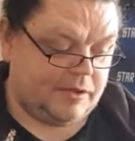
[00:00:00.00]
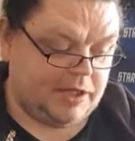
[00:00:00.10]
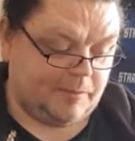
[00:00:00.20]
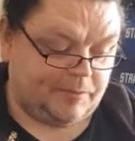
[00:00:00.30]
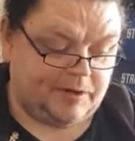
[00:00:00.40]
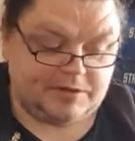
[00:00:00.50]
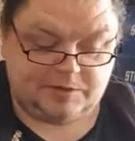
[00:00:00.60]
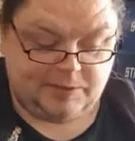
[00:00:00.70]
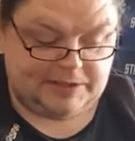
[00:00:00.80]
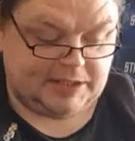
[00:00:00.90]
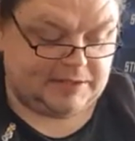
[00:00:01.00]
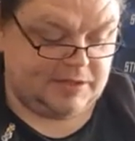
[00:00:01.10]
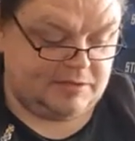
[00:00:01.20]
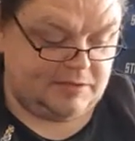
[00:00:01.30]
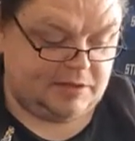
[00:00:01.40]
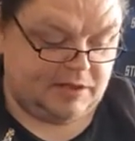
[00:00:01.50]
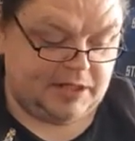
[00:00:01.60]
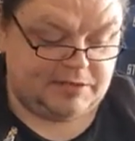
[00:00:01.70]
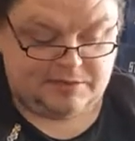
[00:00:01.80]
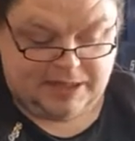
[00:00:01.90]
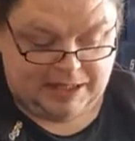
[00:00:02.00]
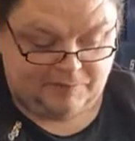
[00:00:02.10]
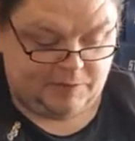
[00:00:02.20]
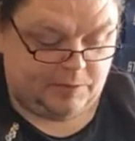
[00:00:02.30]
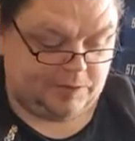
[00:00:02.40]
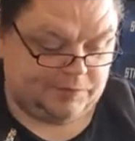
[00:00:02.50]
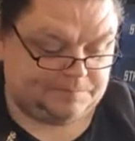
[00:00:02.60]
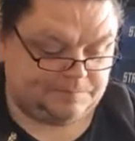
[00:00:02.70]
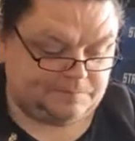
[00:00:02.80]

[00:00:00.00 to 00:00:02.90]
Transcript: in operation 22nd century. Location: Alpha Quadrant.